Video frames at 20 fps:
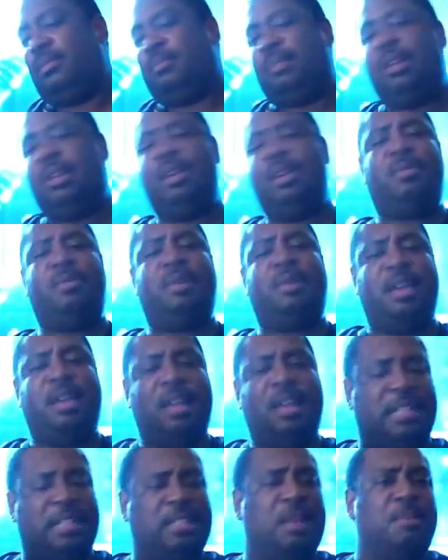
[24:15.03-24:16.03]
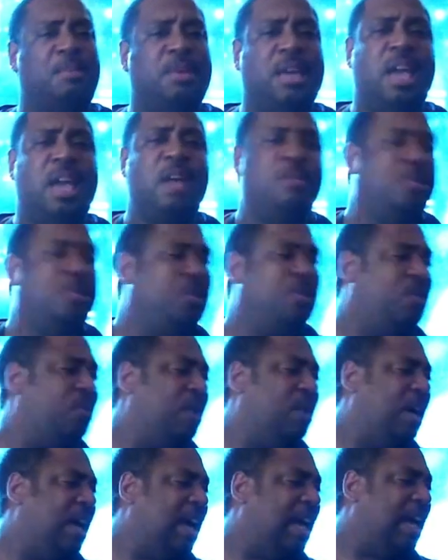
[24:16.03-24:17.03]
But either way, like I said, I'm a gamer though.
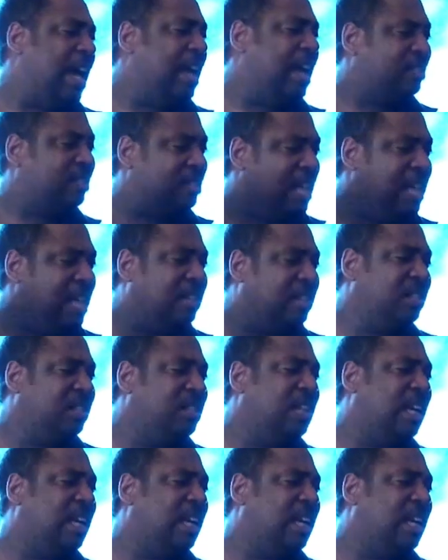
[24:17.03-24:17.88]
I, I got a station.